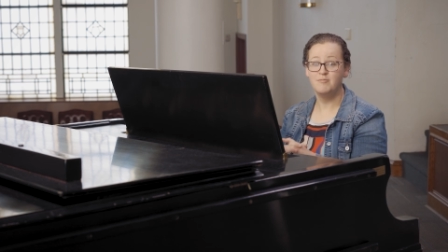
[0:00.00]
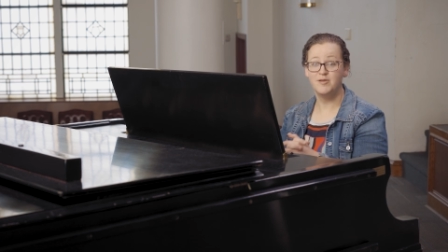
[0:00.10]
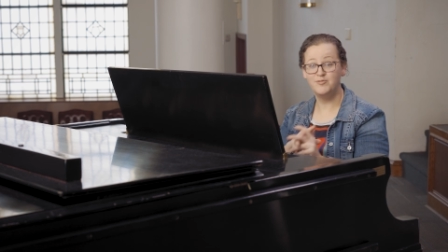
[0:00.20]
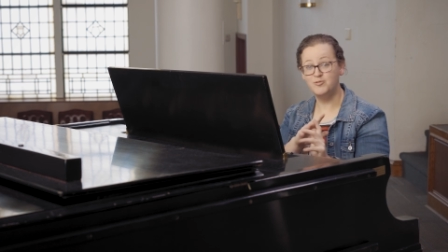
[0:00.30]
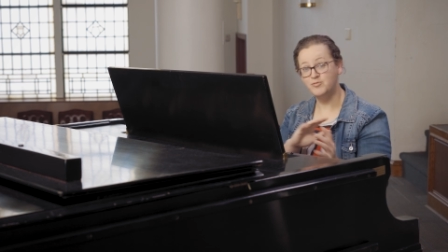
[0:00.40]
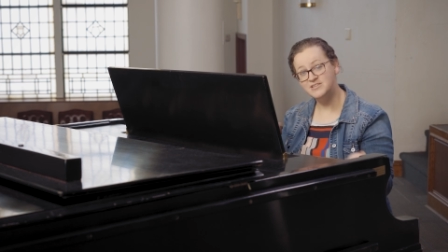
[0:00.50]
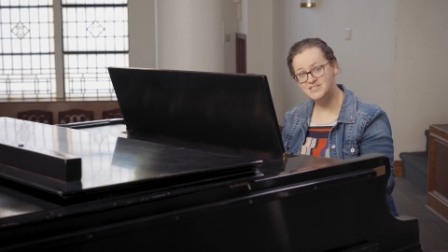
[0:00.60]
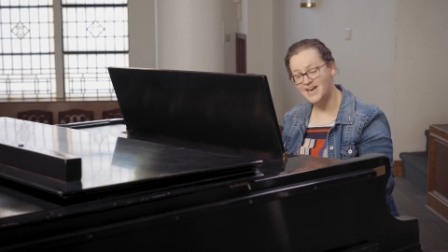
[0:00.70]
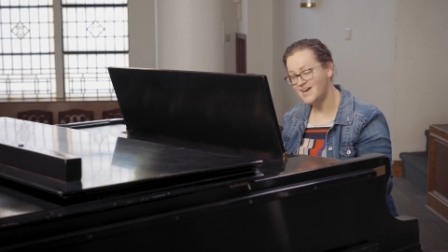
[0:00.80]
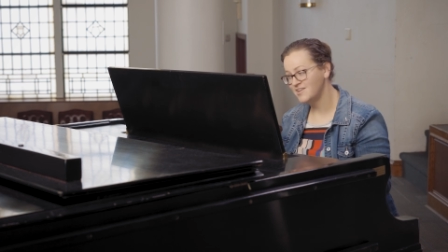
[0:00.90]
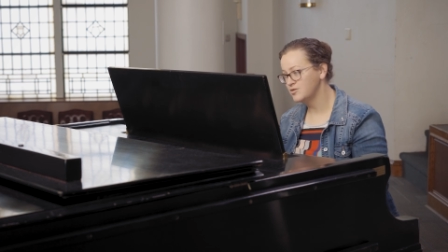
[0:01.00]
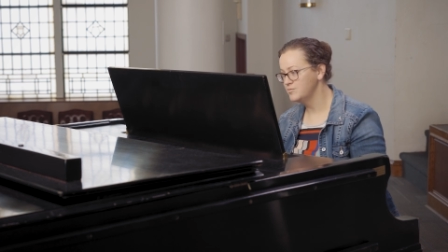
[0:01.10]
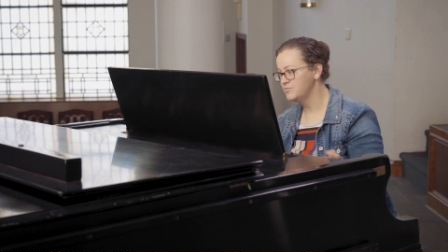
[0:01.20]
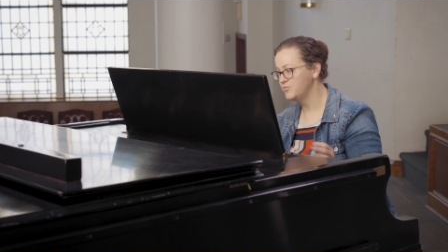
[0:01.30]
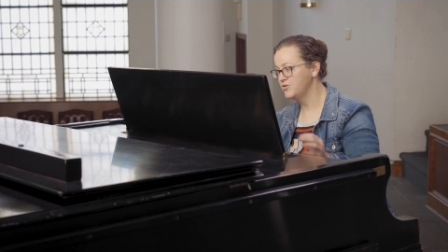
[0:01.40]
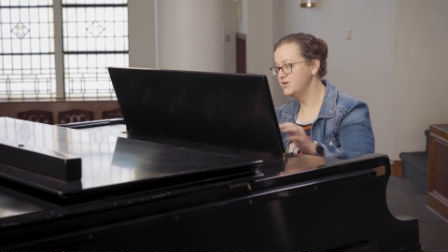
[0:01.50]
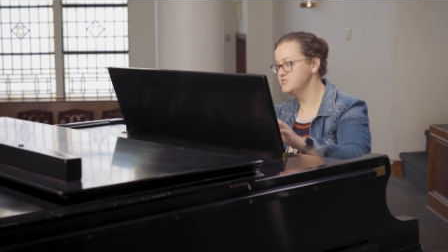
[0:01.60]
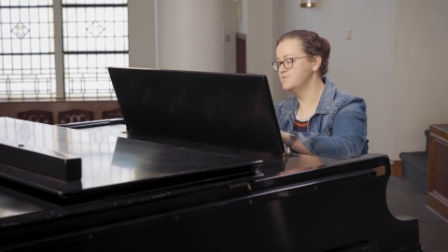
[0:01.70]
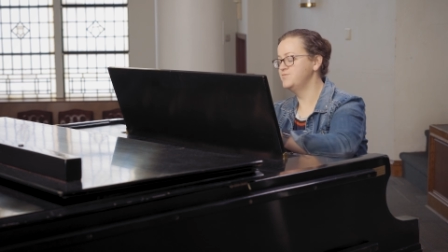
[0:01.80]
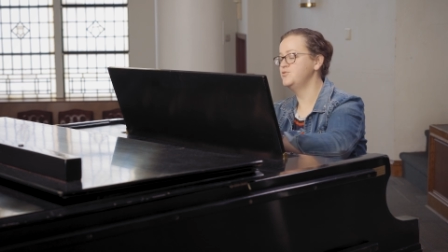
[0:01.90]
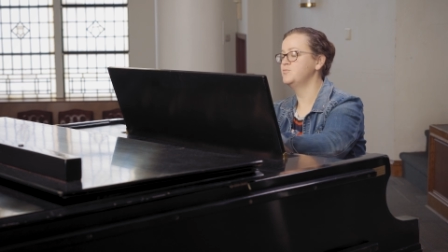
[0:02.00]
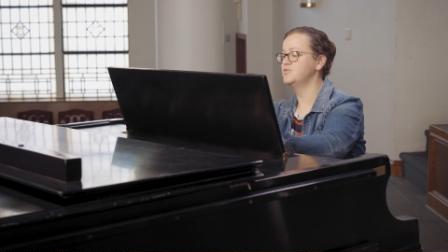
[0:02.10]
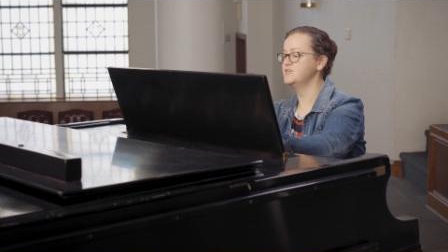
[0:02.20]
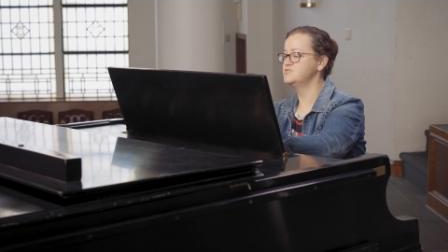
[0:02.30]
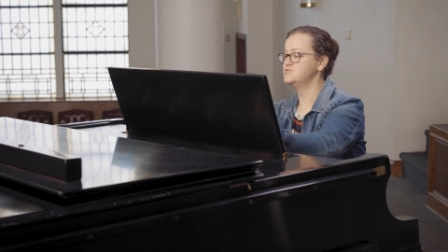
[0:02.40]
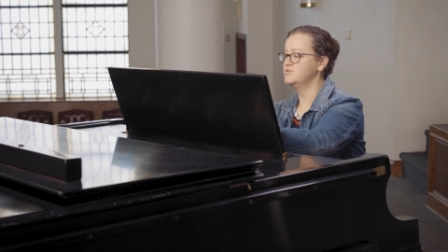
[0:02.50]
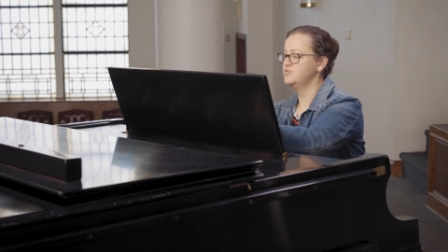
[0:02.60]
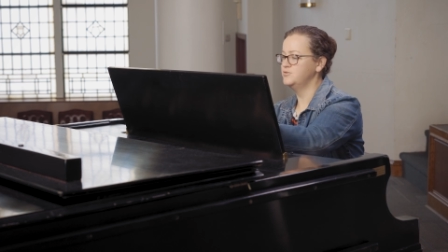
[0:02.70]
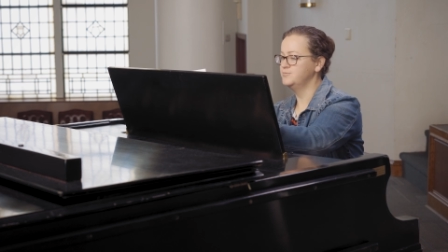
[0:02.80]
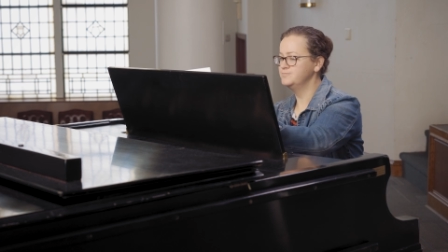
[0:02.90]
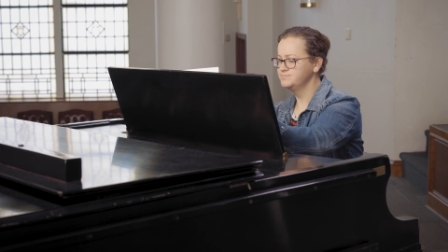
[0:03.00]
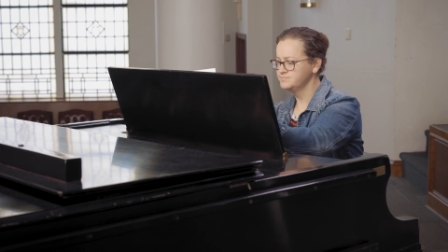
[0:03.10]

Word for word: But if you want to add a little bit more, here's a few more things you can do.